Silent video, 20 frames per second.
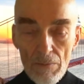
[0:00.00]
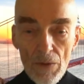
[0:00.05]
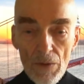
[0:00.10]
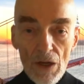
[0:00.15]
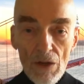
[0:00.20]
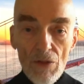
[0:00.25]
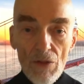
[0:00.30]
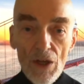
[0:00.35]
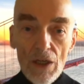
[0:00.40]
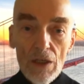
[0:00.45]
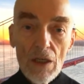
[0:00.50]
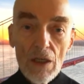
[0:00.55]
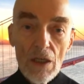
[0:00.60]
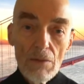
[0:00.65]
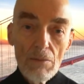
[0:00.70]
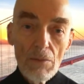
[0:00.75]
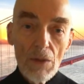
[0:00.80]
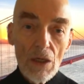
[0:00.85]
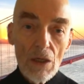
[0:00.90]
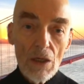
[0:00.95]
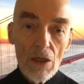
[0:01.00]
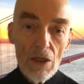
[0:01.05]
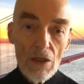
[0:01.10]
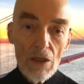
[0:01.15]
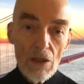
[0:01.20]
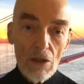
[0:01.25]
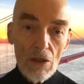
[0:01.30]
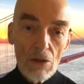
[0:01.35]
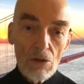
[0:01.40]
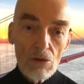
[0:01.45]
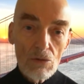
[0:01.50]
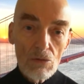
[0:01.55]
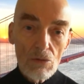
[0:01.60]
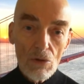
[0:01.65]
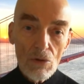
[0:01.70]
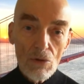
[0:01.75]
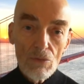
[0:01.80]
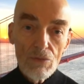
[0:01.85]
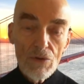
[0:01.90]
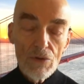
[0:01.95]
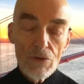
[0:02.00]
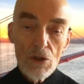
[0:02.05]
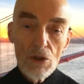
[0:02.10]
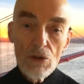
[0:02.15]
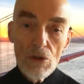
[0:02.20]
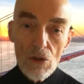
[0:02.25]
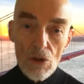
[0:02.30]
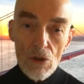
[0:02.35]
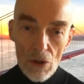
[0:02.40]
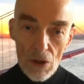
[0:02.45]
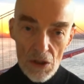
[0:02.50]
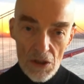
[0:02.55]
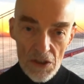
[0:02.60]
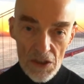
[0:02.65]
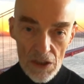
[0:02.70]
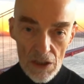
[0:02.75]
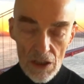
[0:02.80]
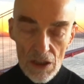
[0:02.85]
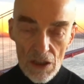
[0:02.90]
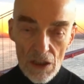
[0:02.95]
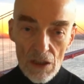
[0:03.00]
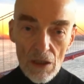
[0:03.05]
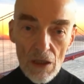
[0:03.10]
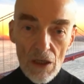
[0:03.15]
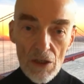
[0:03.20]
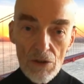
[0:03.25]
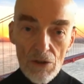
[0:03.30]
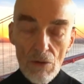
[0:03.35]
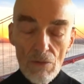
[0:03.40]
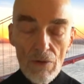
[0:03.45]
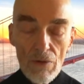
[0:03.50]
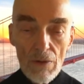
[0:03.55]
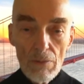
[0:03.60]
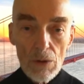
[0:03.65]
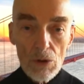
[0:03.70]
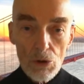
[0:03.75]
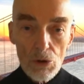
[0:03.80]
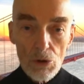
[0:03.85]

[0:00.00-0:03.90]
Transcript: And then he drove to New York City on November